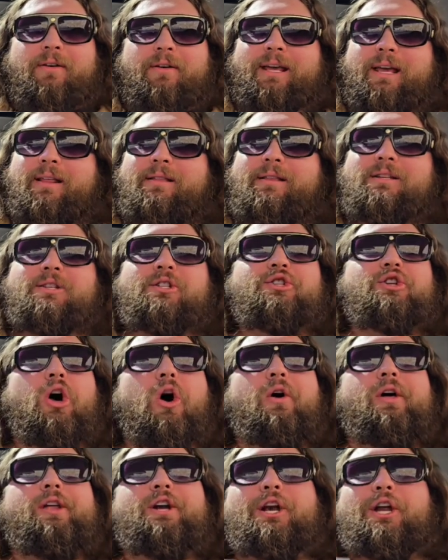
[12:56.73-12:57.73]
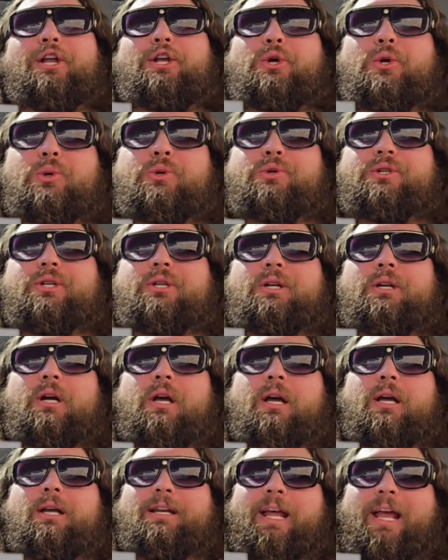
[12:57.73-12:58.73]
again, this is all under
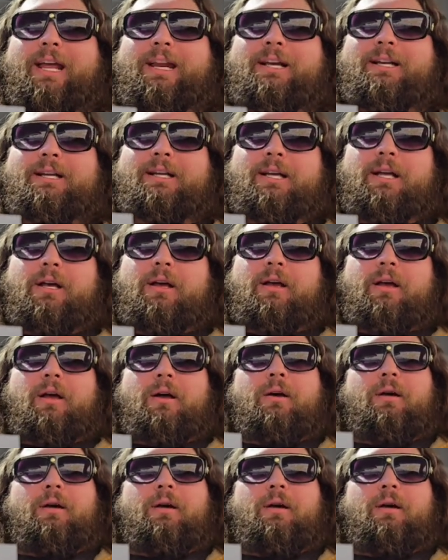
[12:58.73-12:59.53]
user data.